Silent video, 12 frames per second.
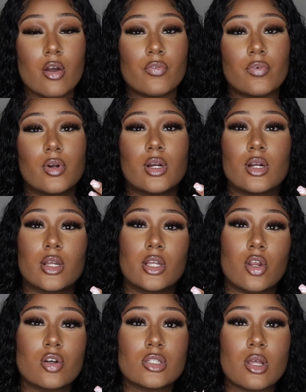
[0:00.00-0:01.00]
For,
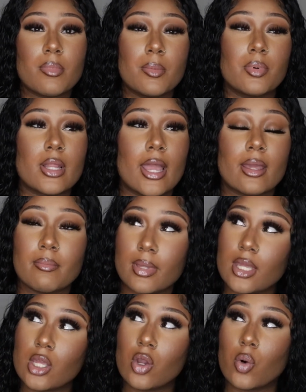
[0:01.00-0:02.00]
you know, some people like
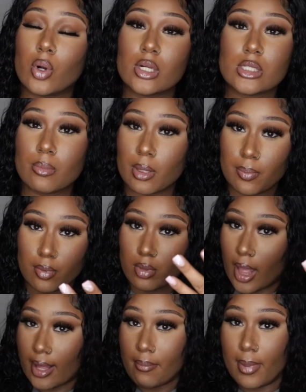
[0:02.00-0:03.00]
me, or some people
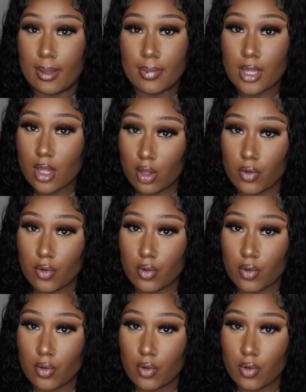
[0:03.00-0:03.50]
like maybe